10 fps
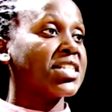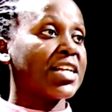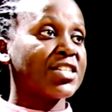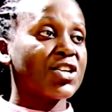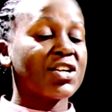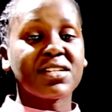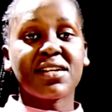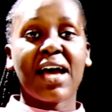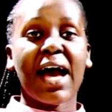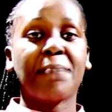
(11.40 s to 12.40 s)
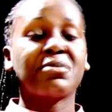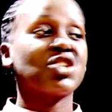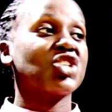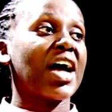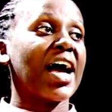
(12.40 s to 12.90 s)
lesson. I'm
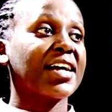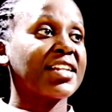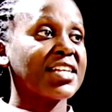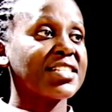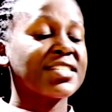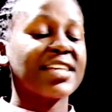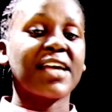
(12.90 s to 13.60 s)
teacher Agnes,